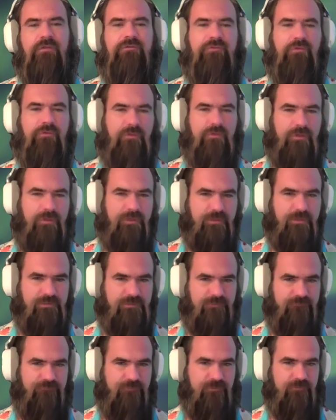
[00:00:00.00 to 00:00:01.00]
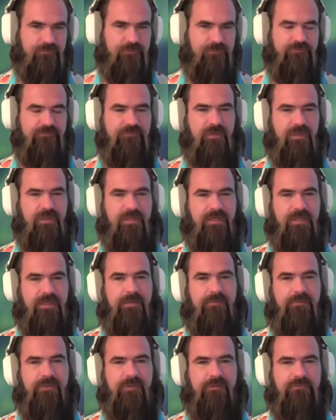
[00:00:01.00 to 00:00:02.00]
So learning to feel these
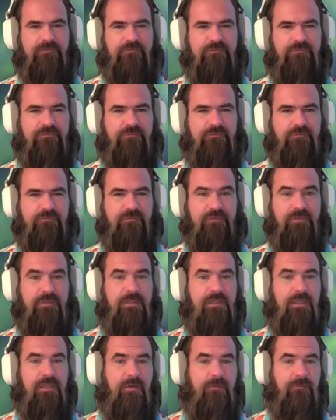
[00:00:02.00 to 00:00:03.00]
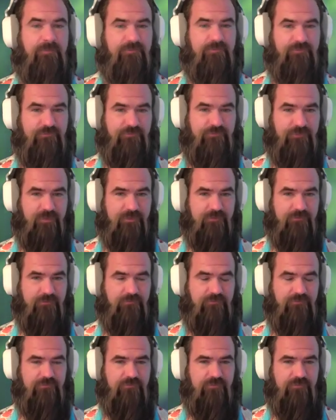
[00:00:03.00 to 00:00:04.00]
dynamics can help us
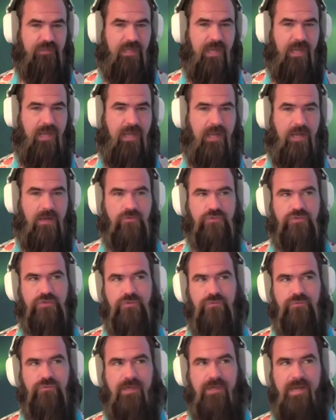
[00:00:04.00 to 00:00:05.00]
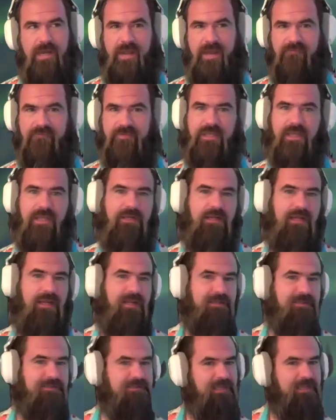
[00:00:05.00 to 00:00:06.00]
sense how to navigate
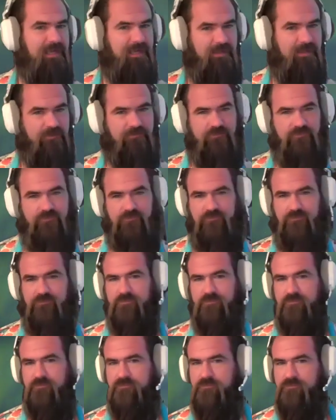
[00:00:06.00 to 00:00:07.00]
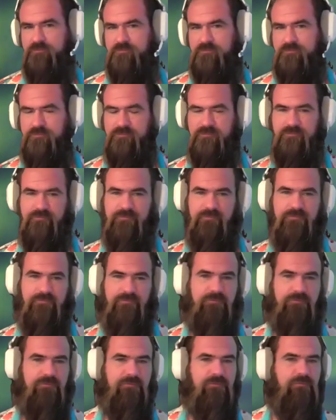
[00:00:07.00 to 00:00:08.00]
and dance
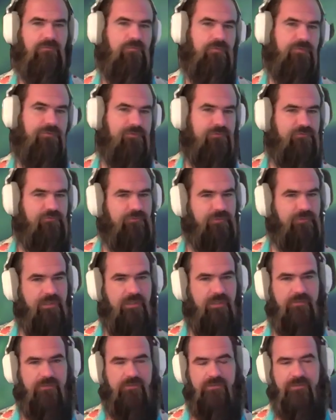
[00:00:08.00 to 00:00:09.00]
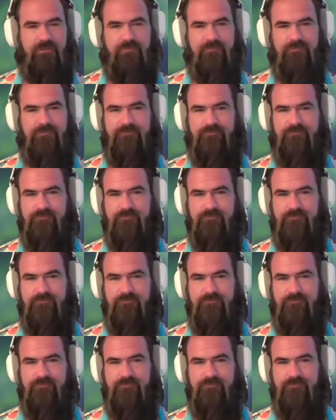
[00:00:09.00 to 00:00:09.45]
with this reality.